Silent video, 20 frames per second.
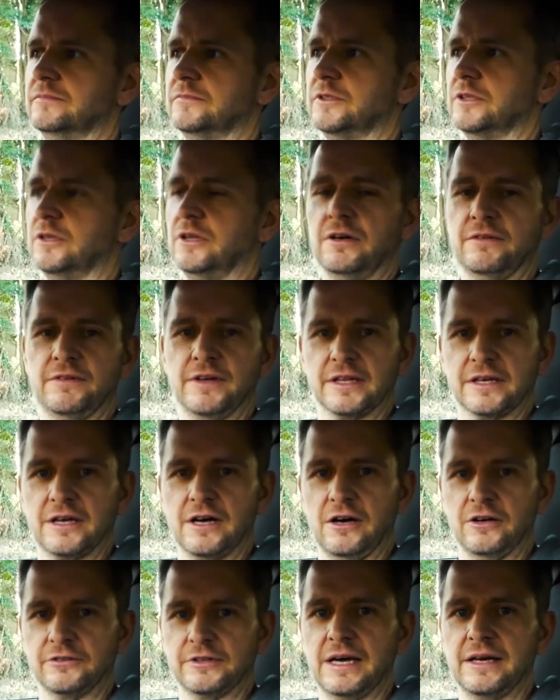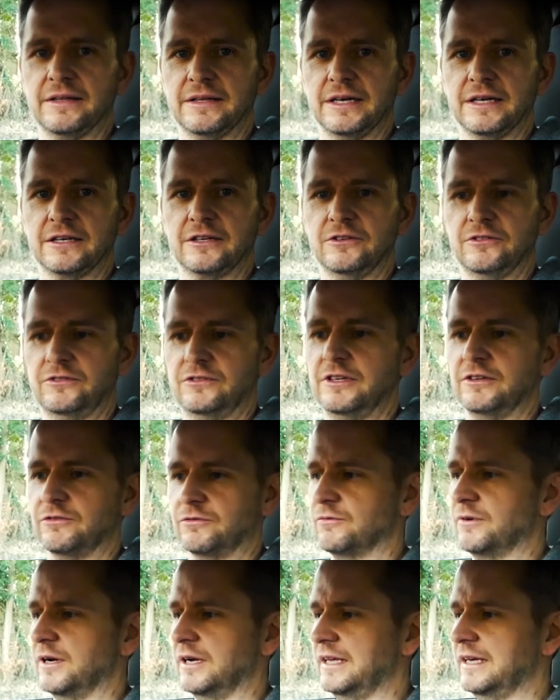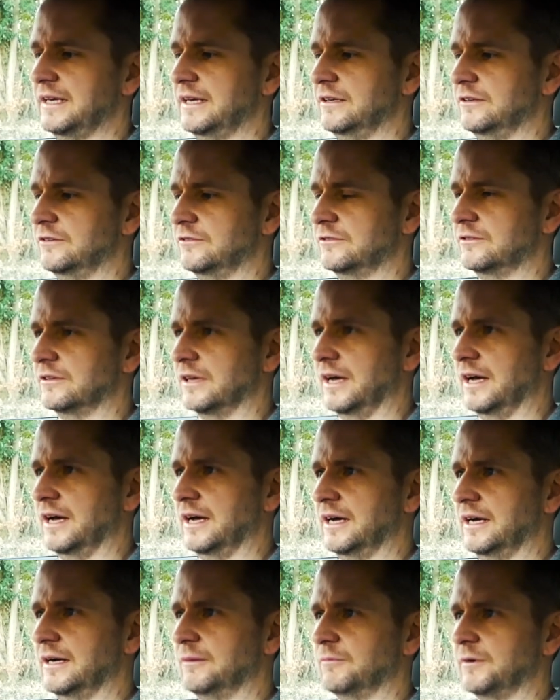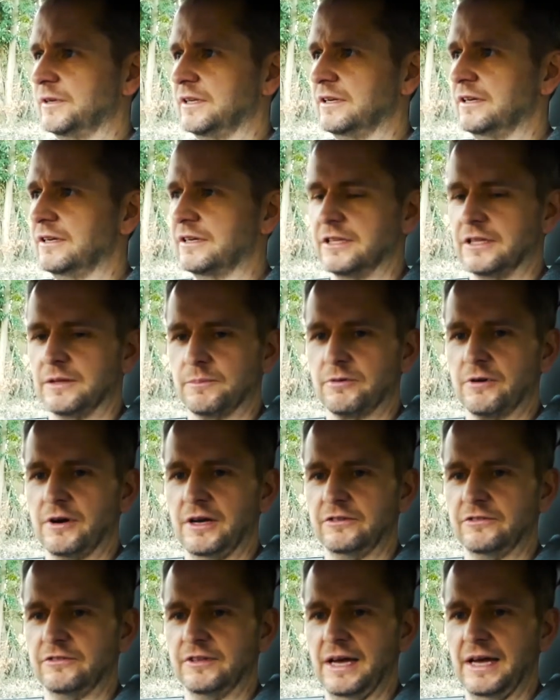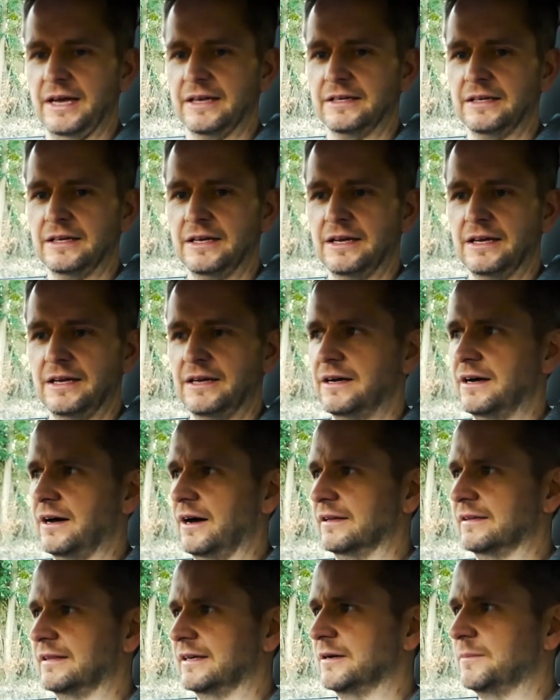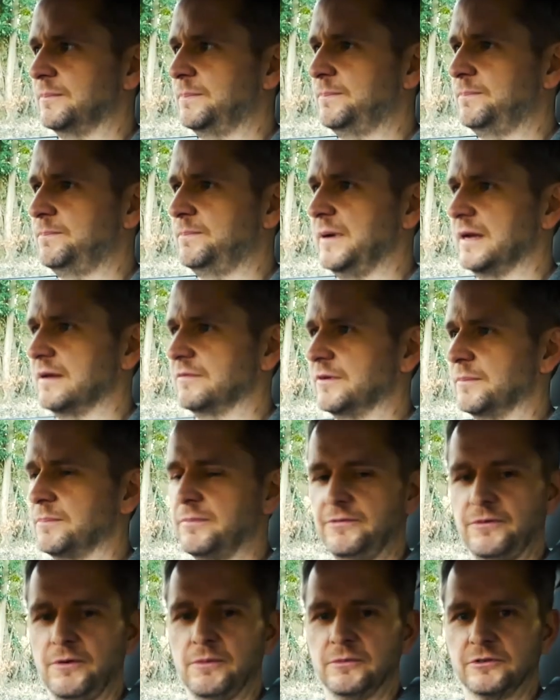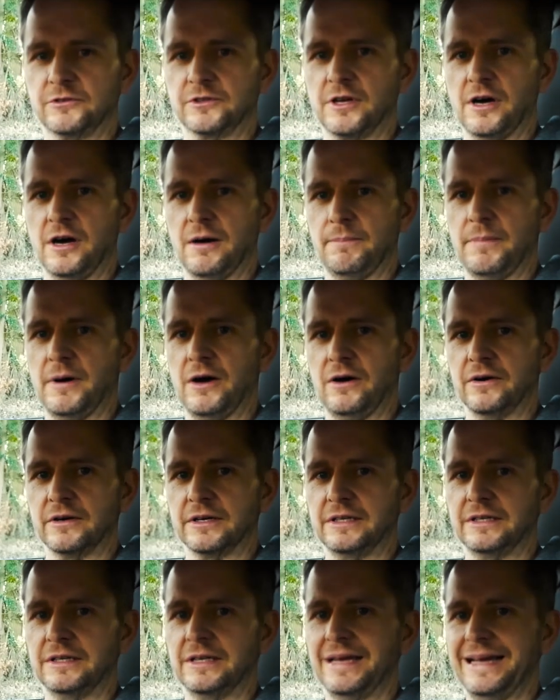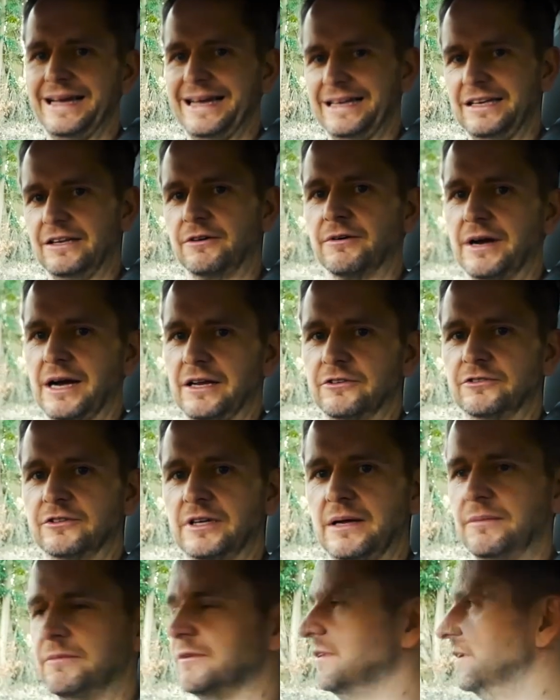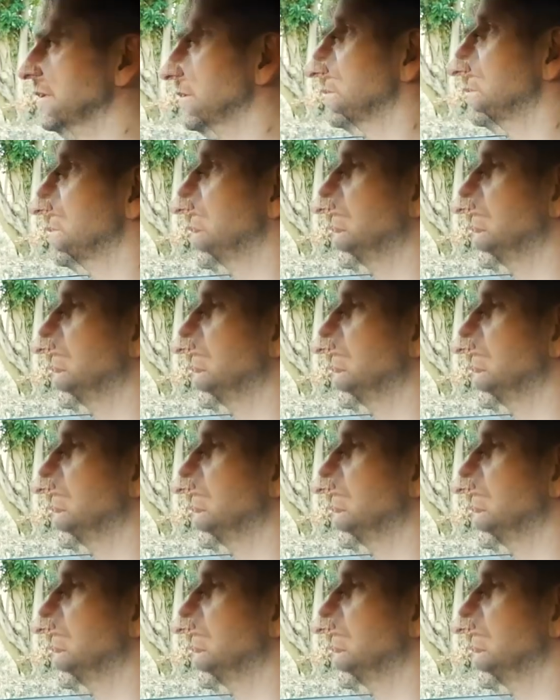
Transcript: a lot of other cars out there, because this really is, when you look at the price tag, I think a bit of a performance car bargain in the grand scheme of things.